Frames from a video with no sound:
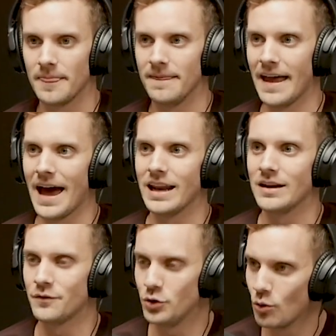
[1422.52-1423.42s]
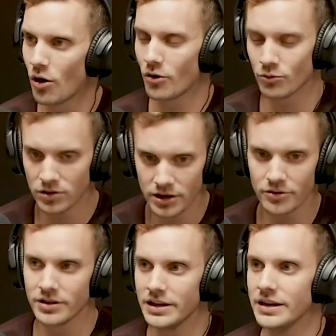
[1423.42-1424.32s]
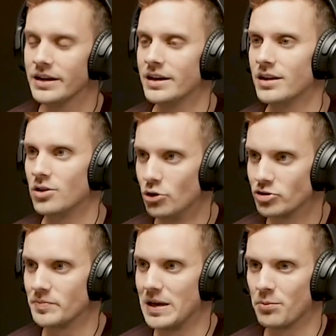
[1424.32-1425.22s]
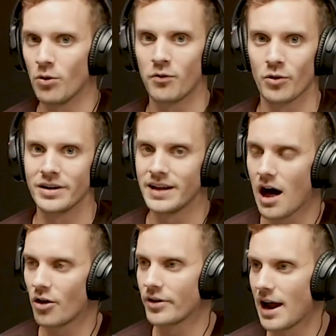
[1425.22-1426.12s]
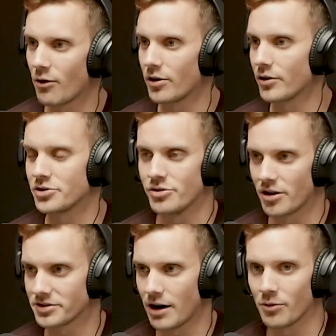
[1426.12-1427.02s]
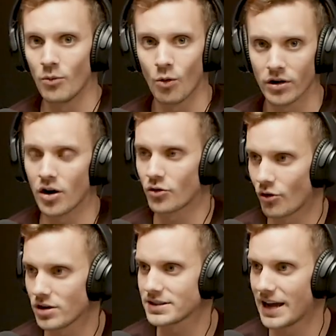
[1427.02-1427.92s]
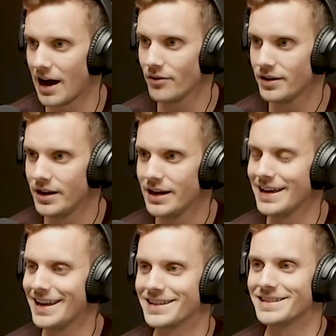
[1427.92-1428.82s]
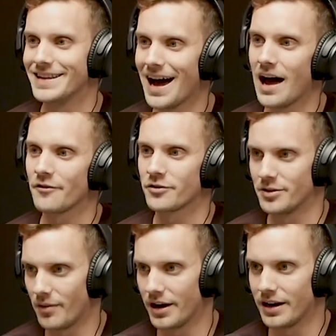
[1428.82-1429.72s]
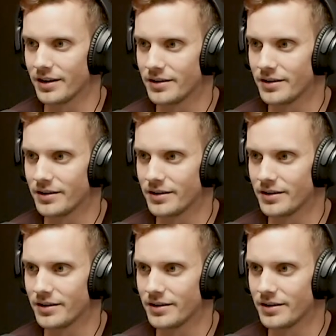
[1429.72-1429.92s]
that if you are literally losing people for $1 an hour or $2 an hour more across town, it is not for the money.